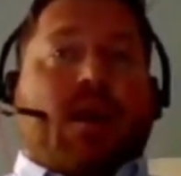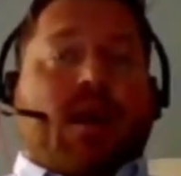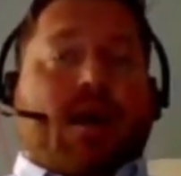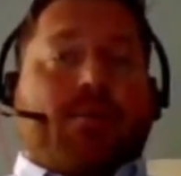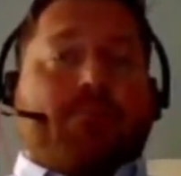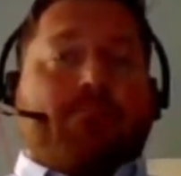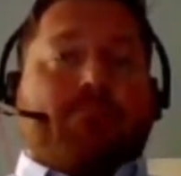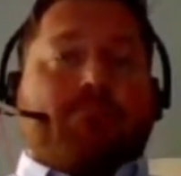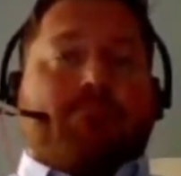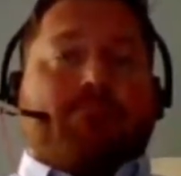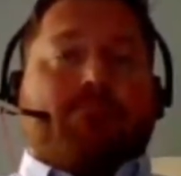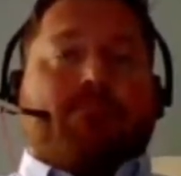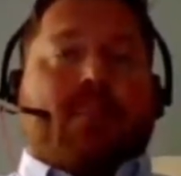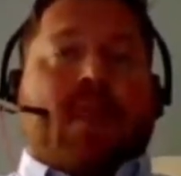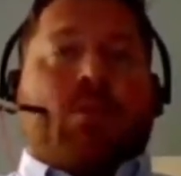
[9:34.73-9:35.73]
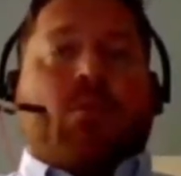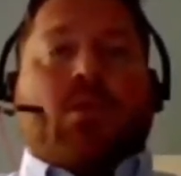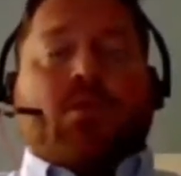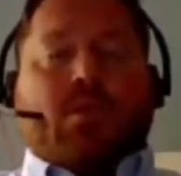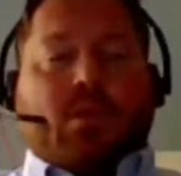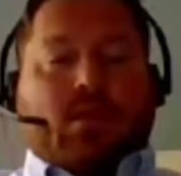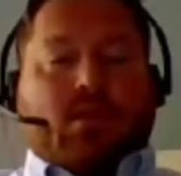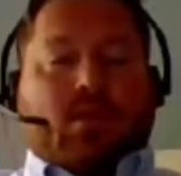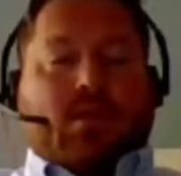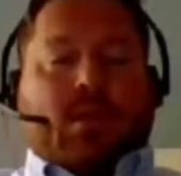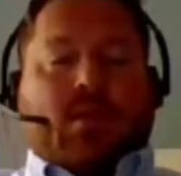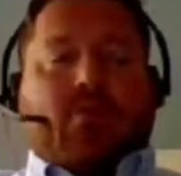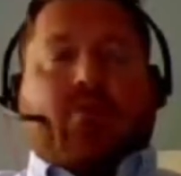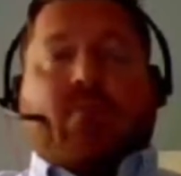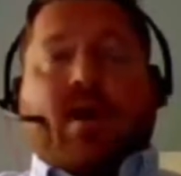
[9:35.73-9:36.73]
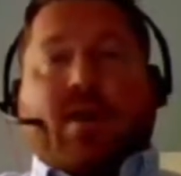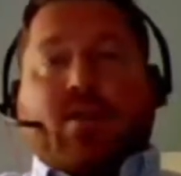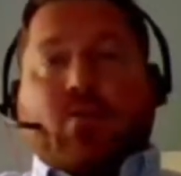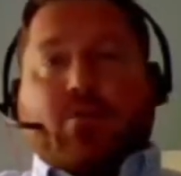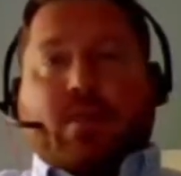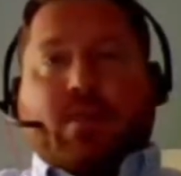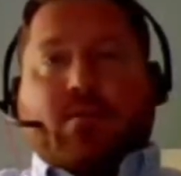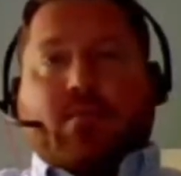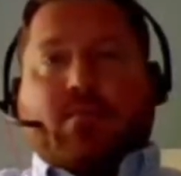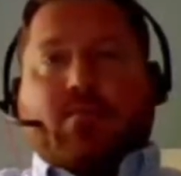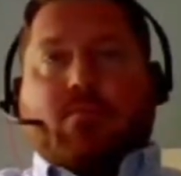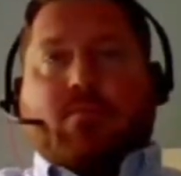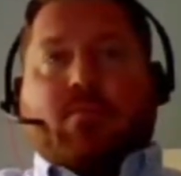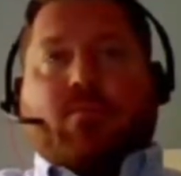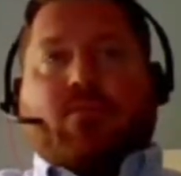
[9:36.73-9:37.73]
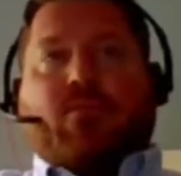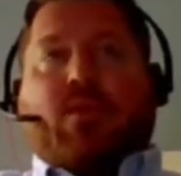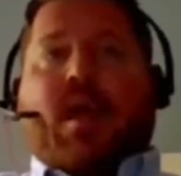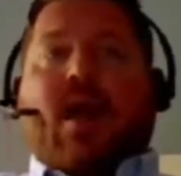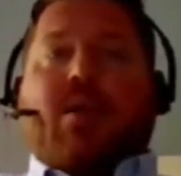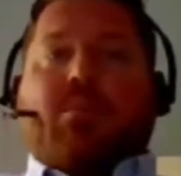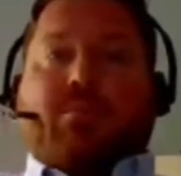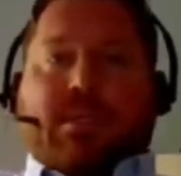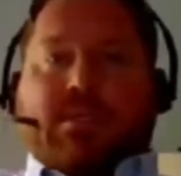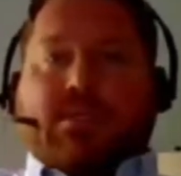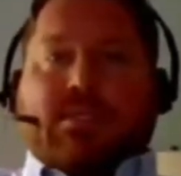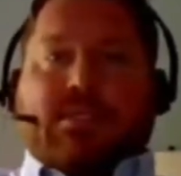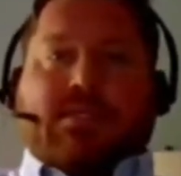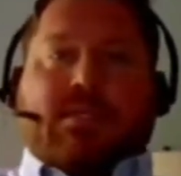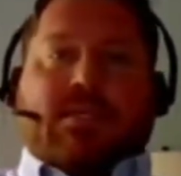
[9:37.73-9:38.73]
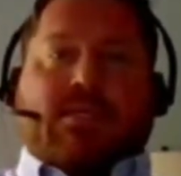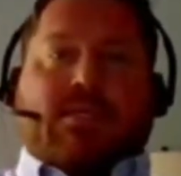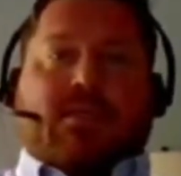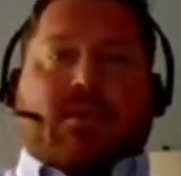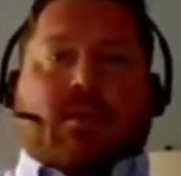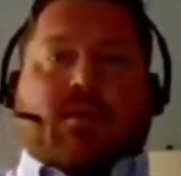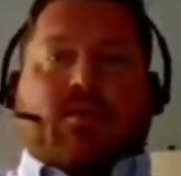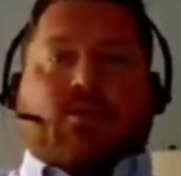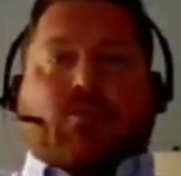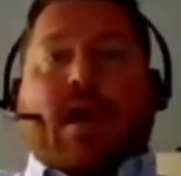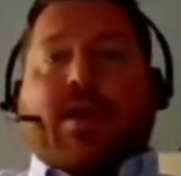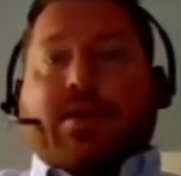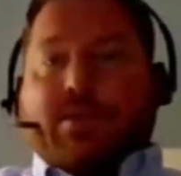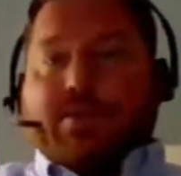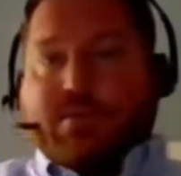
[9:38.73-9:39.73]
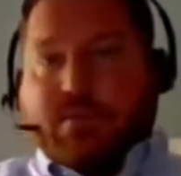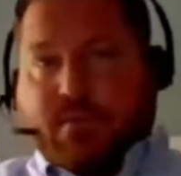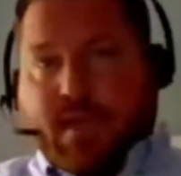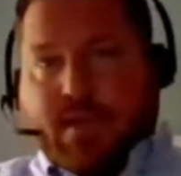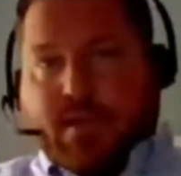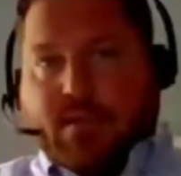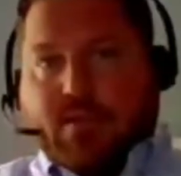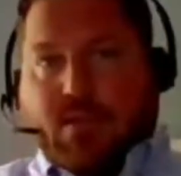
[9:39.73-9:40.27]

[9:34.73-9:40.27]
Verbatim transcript: Um, and one of the the kind of final but forgotten pieces is the riders, right?